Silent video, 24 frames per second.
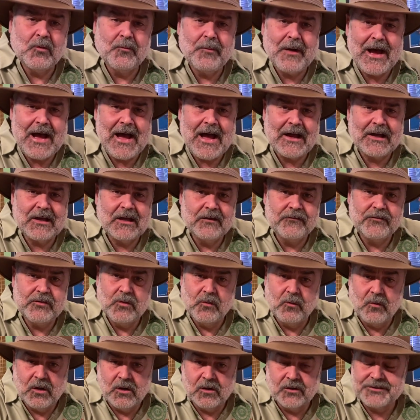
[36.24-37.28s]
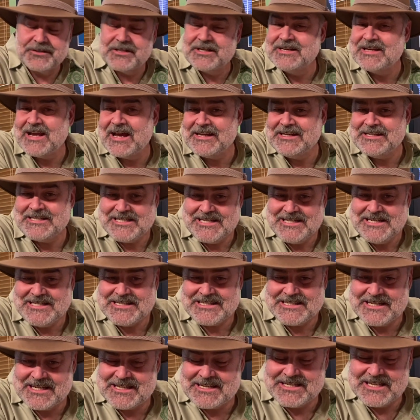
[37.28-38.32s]
back, if you will, to
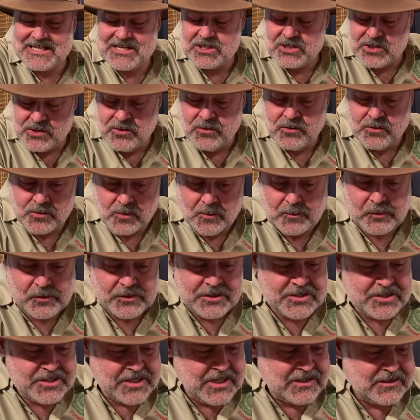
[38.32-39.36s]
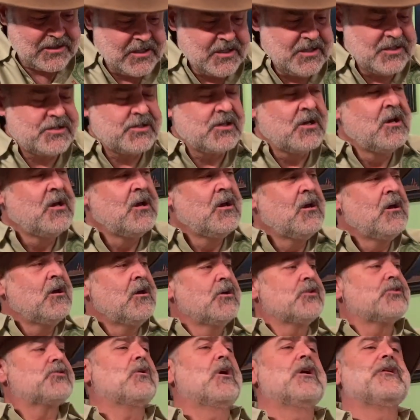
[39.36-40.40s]
1962 to appreciate this.
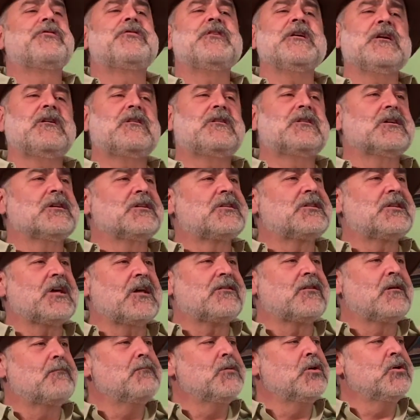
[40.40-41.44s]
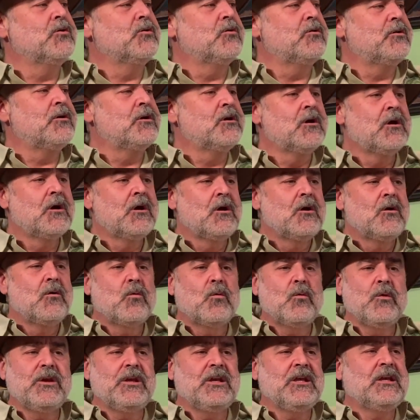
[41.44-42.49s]
So I think to set the mood,
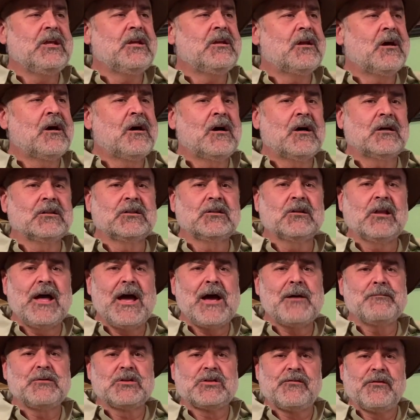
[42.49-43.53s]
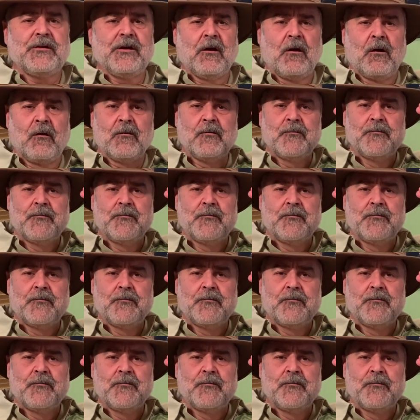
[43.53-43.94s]
we need uh, a little atmosphere.